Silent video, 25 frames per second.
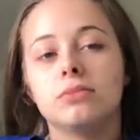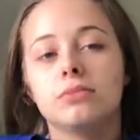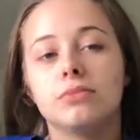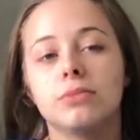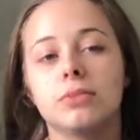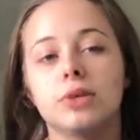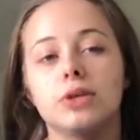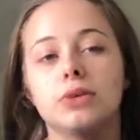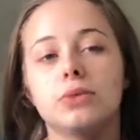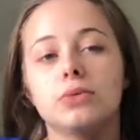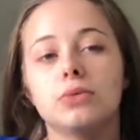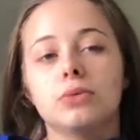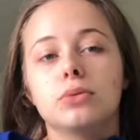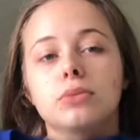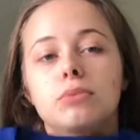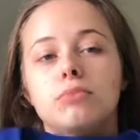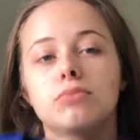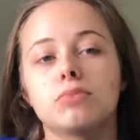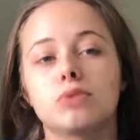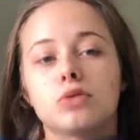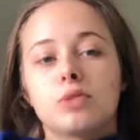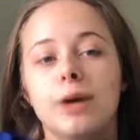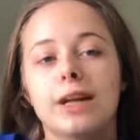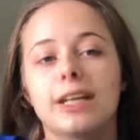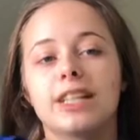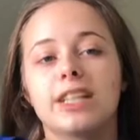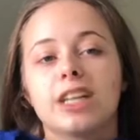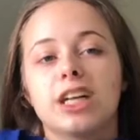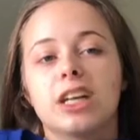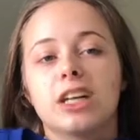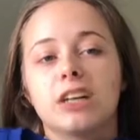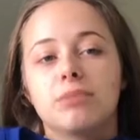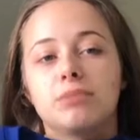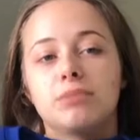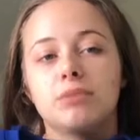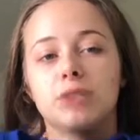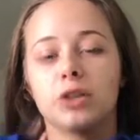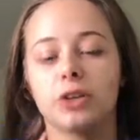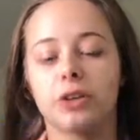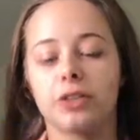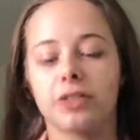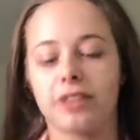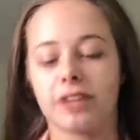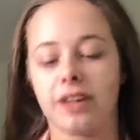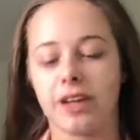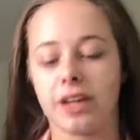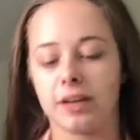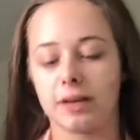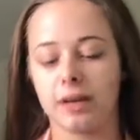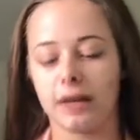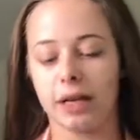blue sweatshirt looking thing,